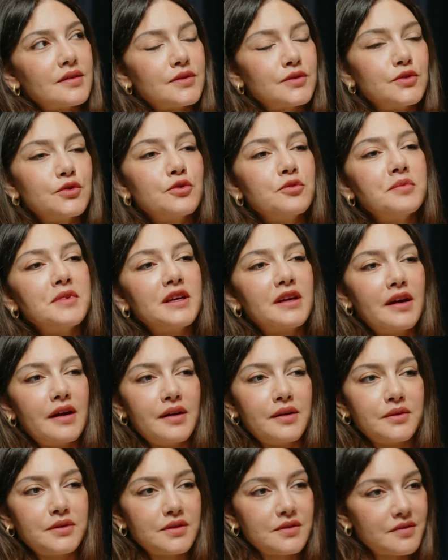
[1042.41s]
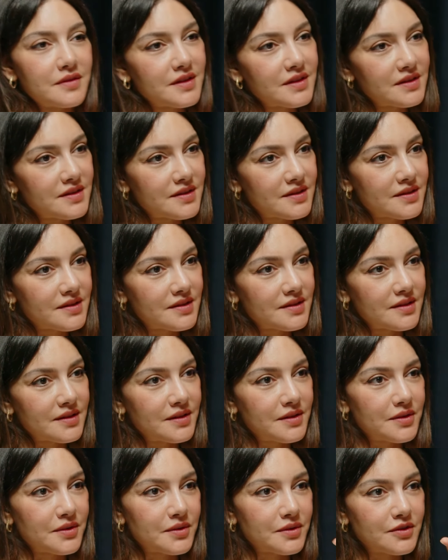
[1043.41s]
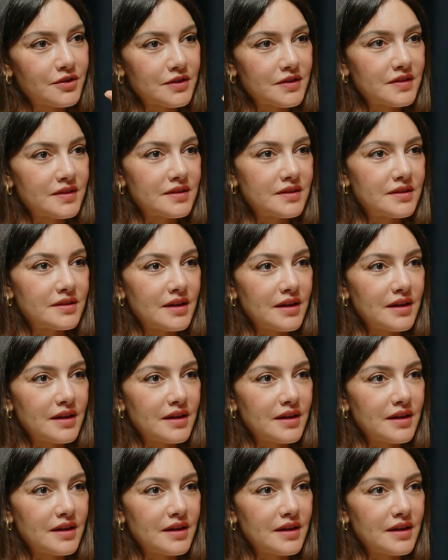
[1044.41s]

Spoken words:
zooming out of this, just